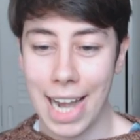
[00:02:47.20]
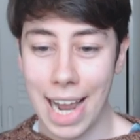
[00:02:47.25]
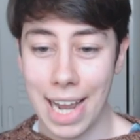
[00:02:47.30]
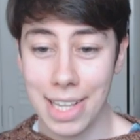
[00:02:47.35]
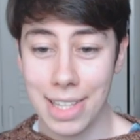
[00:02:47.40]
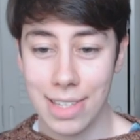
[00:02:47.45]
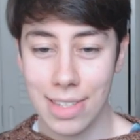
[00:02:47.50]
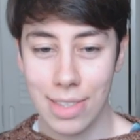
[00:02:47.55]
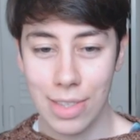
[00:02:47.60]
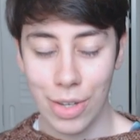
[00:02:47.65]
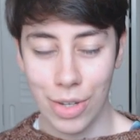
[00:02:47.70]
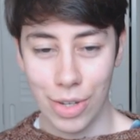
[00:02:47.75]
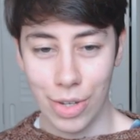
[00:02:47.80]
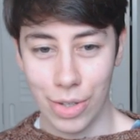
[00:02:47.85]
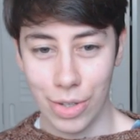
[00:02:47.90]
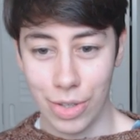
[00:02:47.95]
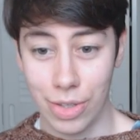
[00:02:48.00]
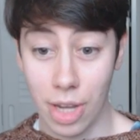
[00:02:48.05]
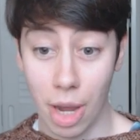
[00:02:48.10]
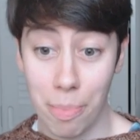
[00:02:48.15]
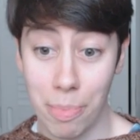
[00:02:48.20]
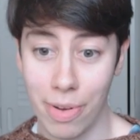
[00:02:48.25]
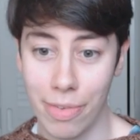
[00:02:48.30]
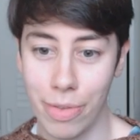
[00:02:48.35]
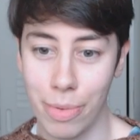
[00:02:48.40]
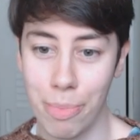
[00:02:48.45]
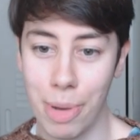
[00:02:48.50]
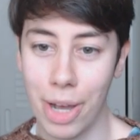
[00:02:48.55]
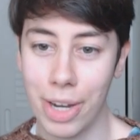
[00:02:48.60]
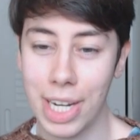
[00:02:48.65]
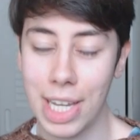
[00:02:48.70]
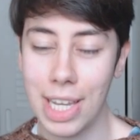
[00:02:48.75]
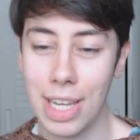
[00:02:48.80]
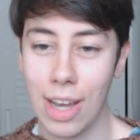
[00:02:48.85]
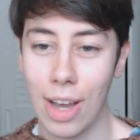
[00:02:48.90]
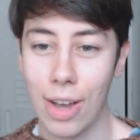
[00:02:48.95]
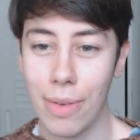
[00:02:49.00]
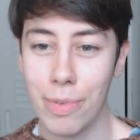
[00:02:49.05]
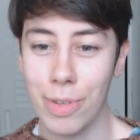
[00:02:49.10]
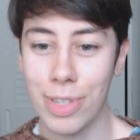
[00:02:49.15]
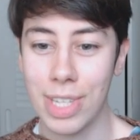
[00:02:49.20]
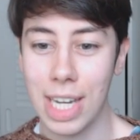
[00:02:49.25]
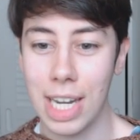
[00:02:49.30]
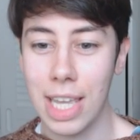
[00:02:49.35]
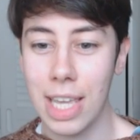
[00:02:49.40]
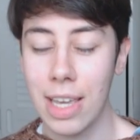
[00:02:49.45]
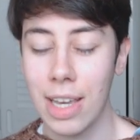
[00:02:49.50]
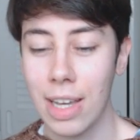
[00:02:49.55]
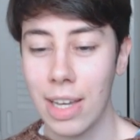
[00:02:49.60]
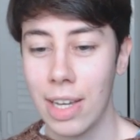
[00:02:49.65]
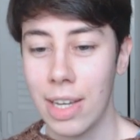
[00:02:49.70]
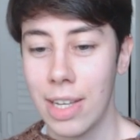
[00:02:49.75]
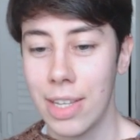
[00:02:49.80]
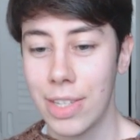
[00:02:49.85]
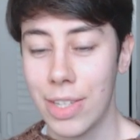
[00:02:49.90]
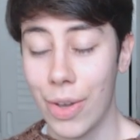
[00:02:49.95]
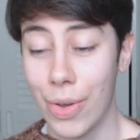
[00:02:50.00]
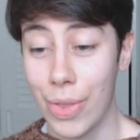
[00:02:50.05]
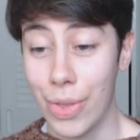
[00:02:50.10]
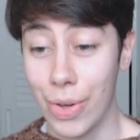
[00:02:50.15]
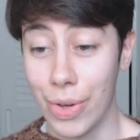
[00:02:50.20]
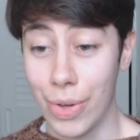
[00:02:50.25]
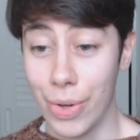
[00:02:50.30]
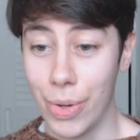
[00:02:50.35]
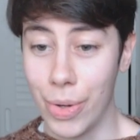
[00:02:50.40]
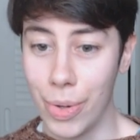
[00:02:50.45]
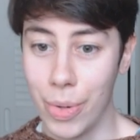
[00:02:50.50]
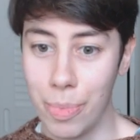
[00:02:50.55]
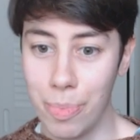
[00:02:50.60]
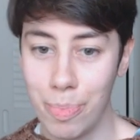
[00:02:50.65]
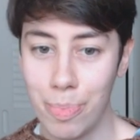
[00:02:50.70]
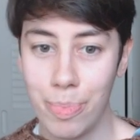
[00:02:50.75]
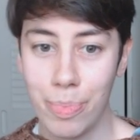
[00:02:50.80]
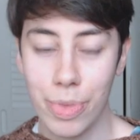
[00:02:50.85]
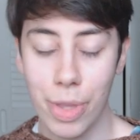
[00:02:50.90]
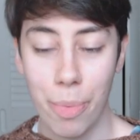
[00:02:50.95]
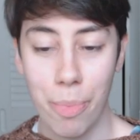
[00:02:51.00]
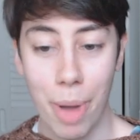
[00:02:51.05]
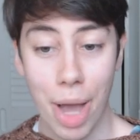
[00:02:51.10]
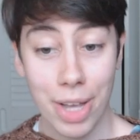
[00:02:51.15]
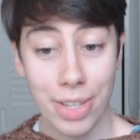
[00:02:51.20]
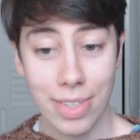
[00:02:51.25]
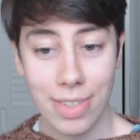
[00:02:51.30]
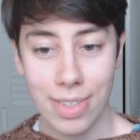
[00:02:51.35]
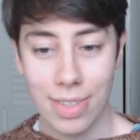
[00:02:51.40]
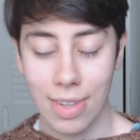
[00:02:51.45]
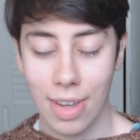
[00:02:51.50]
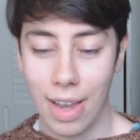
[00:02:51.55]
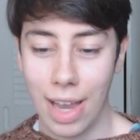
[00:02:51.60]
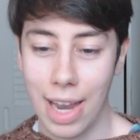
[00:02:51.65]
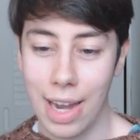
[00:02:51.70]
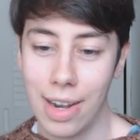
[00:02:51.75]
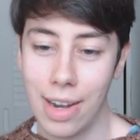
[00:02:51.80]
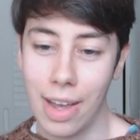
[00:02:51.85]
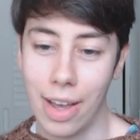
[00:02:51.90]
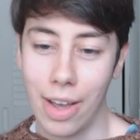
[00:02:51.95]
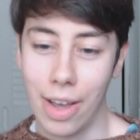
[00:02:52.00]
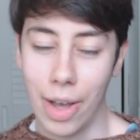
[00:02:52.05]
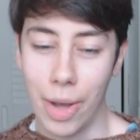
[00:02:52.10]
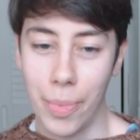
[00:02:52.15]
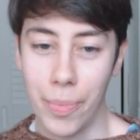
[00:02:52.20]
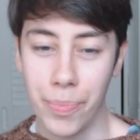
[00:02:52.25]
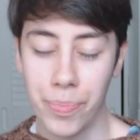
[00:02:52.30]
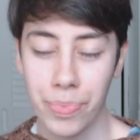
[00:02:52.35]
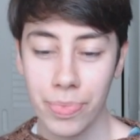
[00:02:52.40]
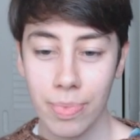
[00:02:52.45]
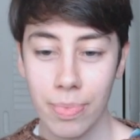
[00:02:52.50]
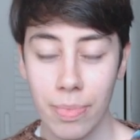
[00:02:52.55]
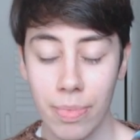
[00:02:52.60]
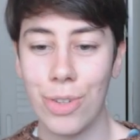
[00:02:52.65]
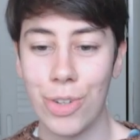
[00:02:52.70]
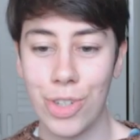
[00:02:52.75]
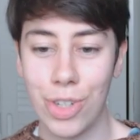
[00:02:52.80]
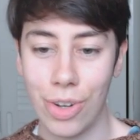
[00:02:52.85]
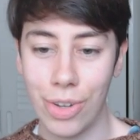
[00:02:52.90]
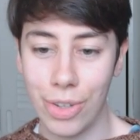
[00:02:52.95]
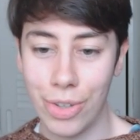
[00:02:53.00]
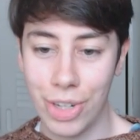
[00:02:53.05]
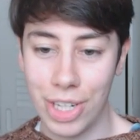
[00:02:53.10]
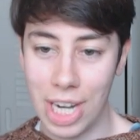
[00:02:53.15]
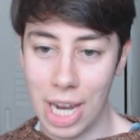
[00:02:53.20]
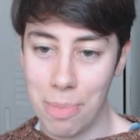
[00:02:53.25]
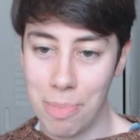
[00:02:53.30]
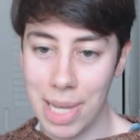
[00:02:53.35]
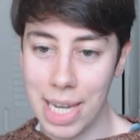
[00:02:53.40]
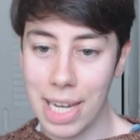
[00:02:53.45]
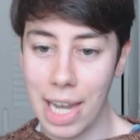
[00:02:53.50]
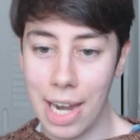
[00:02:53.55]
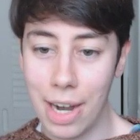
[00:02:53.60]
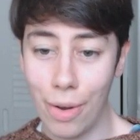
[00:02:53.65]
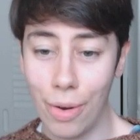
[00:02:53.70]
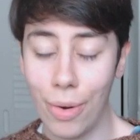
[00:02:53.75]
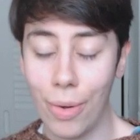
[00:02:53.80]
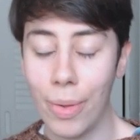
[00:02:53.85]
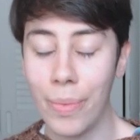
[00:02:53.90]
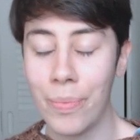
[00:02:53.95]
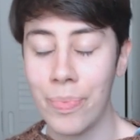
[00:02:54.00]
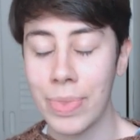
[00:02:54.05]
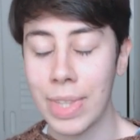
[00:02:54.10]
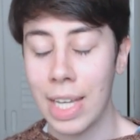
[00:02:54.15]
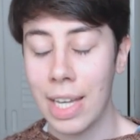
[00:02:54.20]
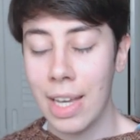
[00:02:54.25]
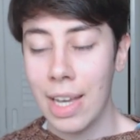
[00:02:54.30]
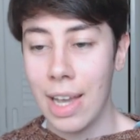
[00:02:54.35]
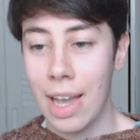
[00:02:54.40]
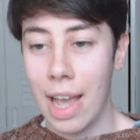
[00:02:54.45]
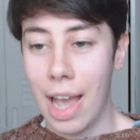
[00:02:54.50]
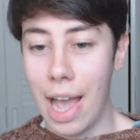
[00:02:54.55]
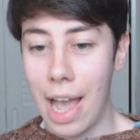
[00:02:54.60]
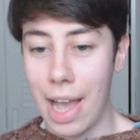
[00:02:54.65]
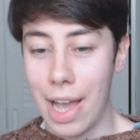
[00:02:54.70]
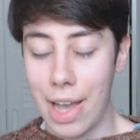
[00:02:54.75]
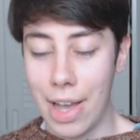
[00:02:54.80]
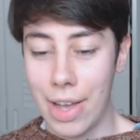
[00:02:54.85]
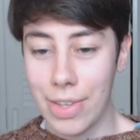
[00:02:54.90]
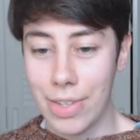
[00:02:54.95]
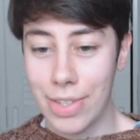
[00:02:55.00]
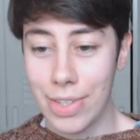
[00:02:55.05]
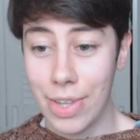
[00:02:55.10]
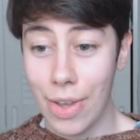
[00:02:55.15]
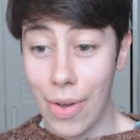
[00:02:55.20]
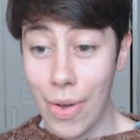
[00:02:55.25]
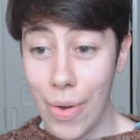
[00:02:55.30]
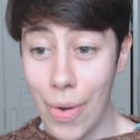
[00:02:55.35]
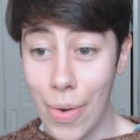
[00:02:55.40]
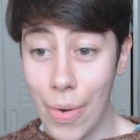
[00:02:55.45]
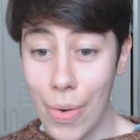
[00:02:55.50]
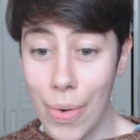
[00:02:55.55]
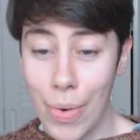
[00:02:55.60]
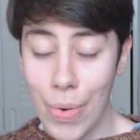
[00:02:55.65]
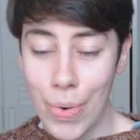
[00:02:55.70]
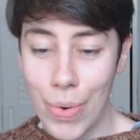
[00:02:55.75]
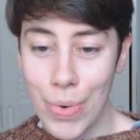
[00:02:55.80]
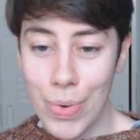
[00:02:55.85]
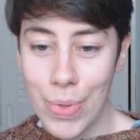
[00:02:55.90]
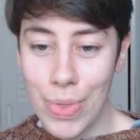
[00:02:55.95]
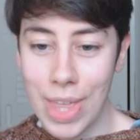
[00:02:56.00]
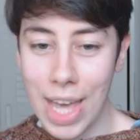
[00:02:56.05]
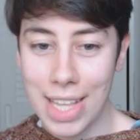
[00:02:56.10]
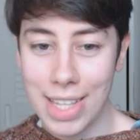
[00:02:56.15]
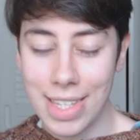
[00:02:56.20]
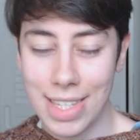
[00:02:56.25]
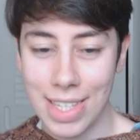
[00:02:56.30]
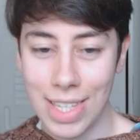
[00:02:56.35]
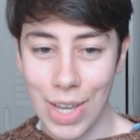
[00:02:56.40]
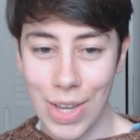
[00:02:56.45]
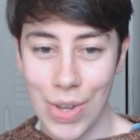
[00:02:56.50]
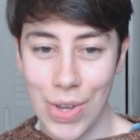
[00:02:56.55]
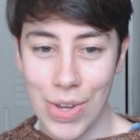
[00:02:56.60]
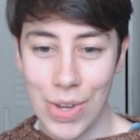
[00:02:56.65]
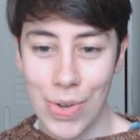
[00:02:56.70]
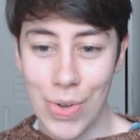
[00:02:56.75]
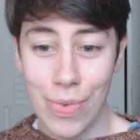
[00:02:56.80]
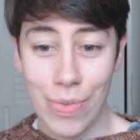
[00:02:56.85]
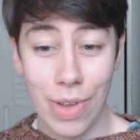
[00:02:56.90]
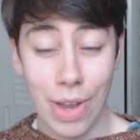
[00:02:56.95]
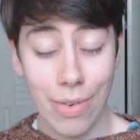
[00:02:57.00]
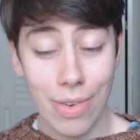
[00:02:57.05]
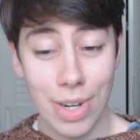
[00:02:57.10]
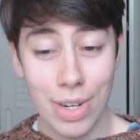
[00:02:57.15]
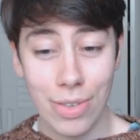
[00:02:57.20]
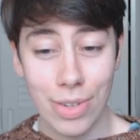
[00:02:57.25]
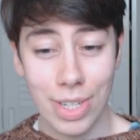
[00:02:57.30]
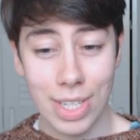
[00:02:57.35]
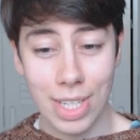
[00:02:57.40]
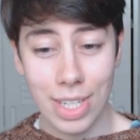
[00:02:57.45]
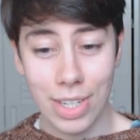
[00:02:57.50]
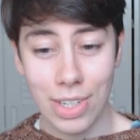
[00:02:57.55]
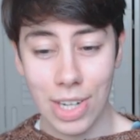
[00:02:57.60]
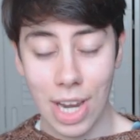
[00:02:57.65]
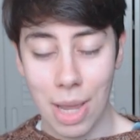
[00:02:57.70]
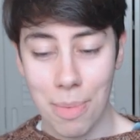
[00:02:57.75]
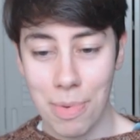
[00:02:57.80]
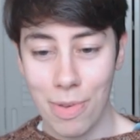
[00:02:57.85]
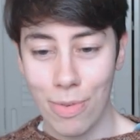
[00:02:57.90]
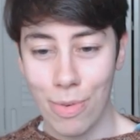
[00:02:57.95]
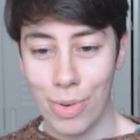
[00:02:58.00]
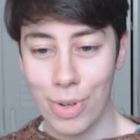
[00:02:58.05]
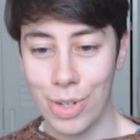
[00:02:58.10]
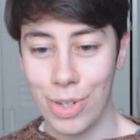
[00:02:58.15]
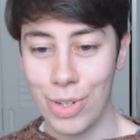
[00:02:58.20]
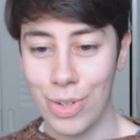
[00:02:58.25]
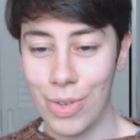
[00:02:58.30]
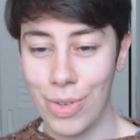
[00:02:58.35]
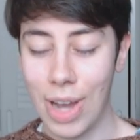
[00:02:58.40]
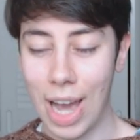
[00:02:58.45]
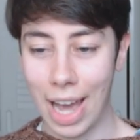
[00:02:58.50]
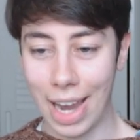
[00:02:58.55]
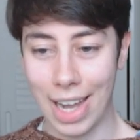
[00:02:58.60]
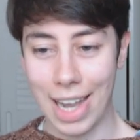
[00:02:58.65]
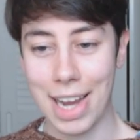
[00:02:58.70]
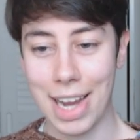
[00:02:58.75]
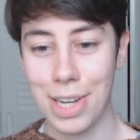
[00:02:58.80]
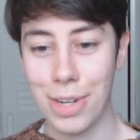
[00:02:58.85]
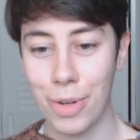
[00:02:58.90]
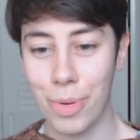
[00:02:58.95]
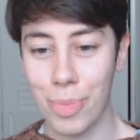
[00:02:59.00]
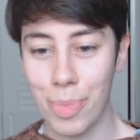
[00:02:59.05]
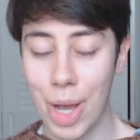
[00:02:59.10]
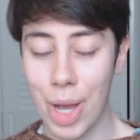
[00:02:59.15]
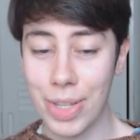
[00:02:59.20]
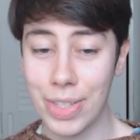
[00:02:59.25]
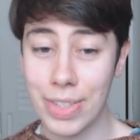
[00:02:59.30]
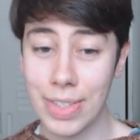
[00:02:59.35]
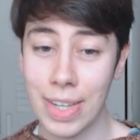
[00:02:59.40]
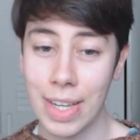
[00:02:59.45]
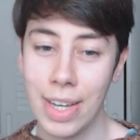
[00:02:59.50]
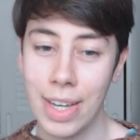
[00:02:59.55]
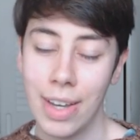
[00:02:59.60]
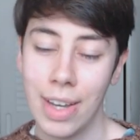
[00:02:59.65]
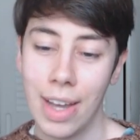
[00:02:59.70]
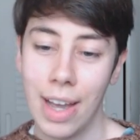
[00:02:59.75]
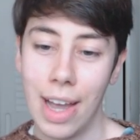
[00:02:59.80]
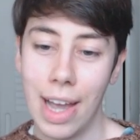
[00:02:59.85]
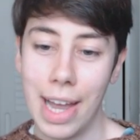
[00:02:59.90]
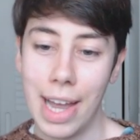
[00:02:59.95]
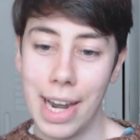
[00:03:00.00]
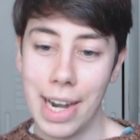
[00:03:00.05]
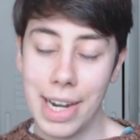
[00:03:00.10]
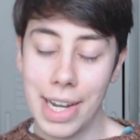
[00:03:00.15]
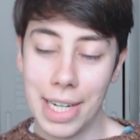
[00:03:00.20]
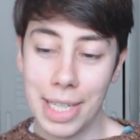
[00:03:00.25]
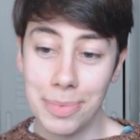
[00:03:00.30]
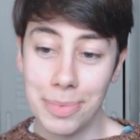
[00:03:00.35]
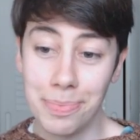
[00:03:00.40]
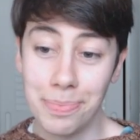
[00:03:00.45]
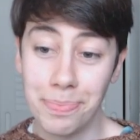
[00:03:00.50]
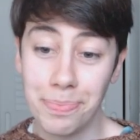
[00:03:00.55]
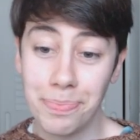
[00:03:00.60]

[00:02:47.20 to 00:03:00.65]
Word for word: highlights the top of the body, obviously, so the bust, and there is no shoulder shaping at all. So that's a very interesting shape if you want to highlight your bust, and